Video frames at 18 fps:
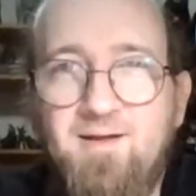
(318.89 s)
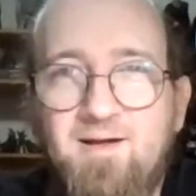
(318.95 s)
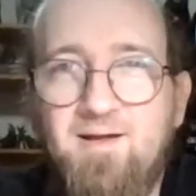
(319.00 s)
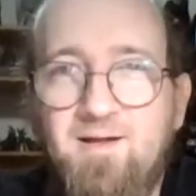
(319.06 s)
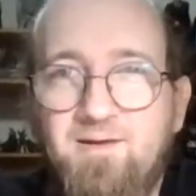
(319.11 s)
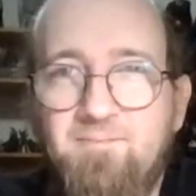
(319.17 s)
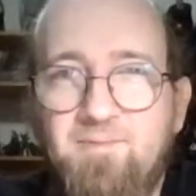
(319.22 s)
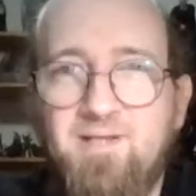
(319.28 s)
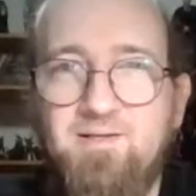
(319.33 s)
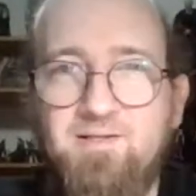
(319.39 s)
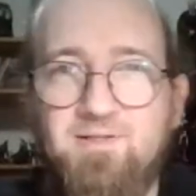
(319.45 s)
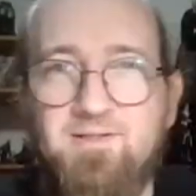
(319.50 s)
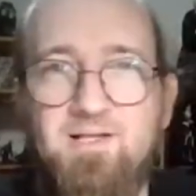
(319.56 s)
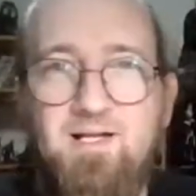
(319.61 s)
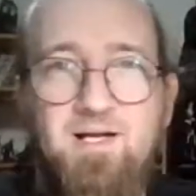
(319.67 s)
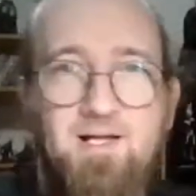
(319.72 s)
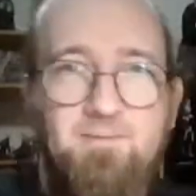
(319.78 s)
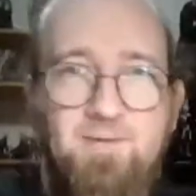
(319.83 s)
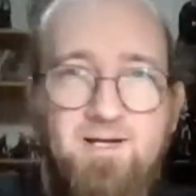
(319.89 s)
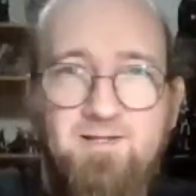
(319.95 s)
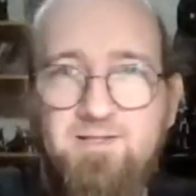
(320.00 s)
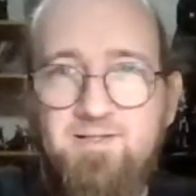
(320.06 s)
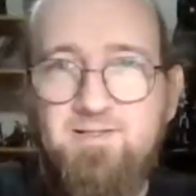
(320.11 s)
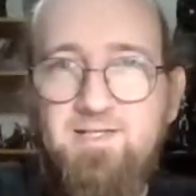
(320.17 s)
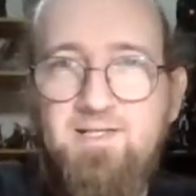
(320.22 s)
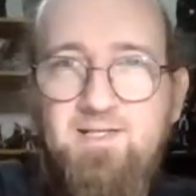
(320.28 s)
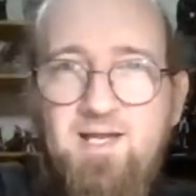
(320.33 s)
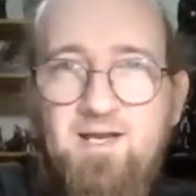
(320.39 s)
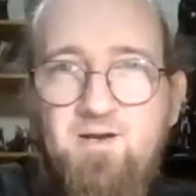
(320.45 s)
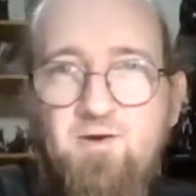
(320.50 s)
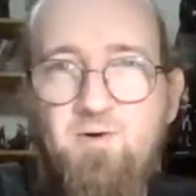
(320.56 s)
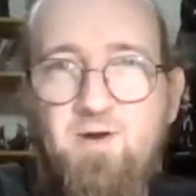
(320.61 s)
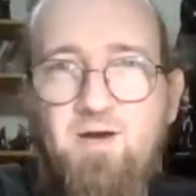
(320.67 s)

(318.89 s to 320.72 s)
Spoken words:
My little Nintendo